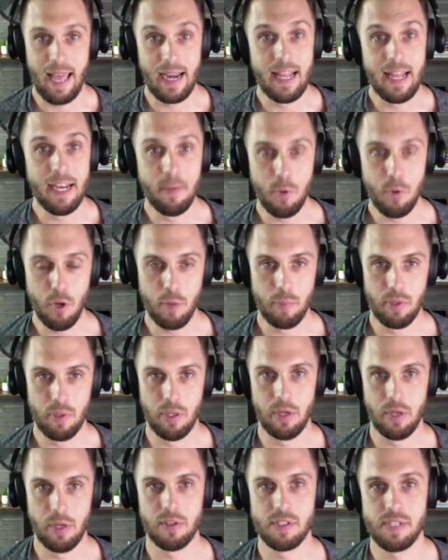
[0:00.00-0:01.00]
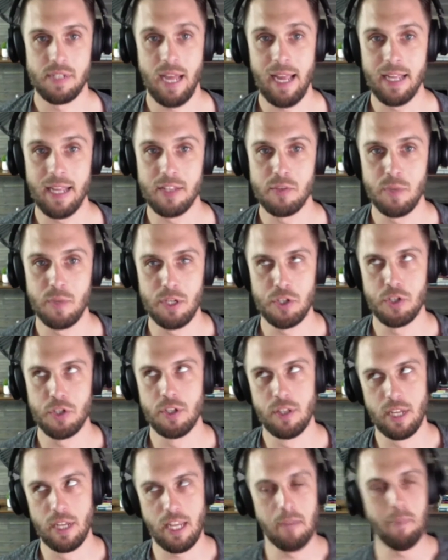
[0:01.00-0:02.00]
I ended up doing political science, which
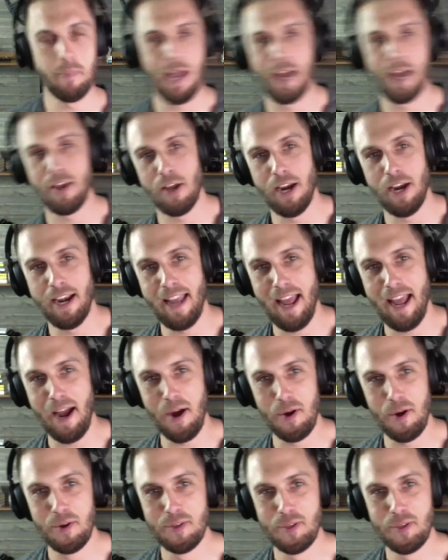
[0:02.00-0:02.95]
looking back on it now,